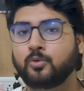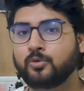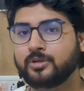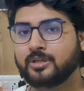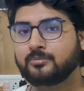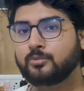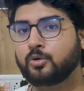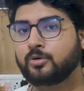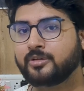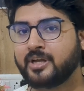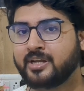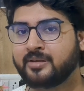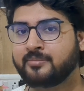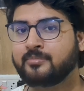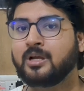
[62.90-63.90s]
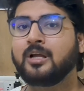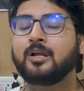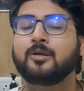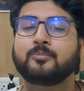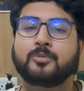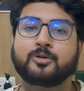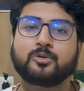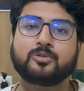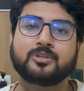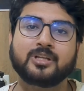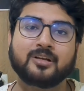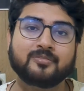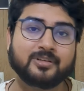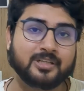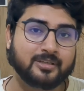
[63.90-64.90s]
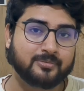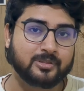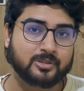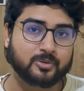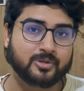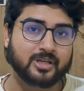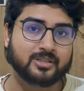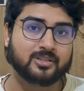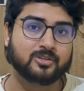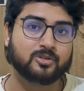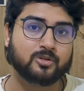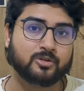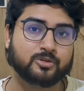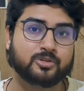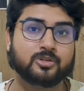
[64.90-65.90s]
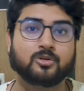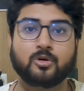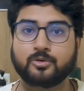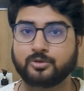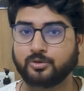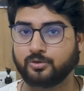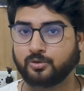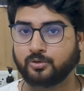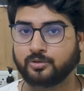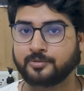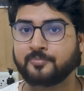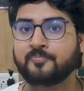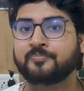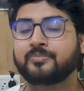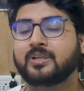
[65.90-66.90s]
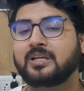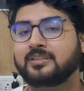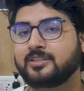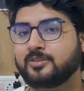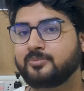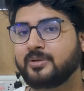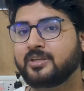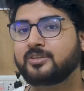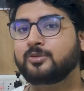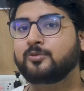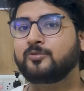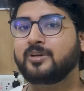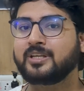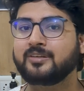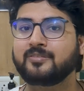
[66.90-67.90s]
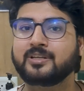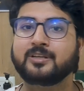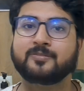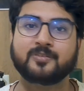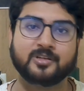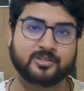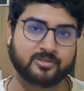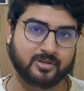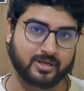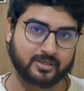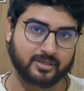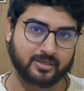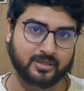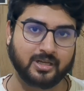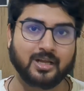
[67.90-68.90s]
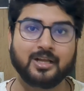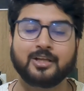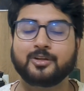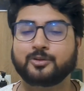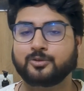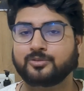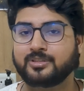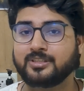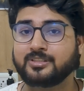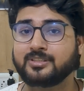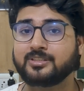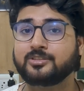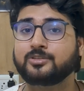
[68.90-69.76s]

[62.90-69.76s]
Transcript: more and more time, but you're never able to get the solution on your own. And this makes you very, very frustrated. So this